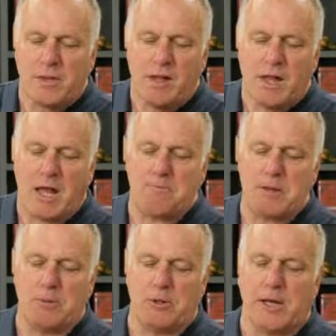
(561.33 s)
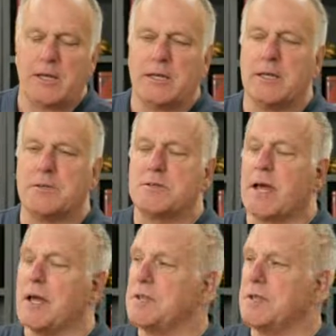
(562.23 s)
and people like it. It's
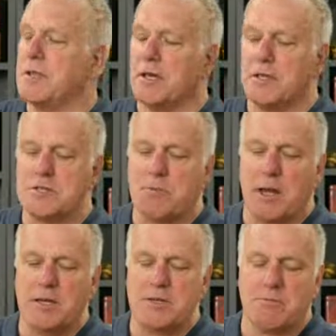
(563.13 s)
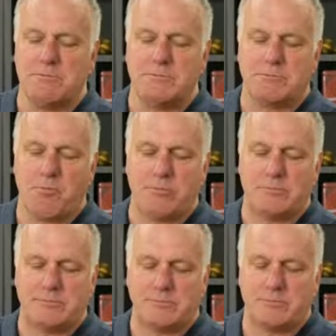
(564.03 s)
got the spice,
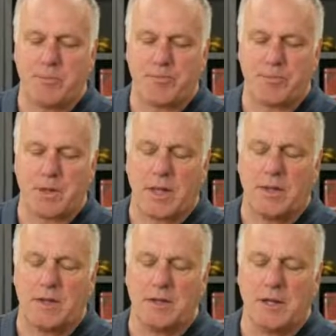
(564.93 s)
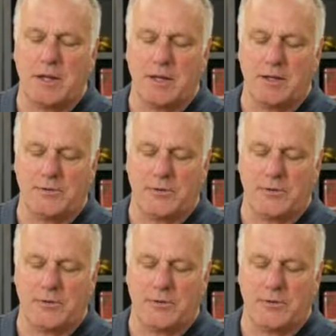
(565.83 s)
and then it has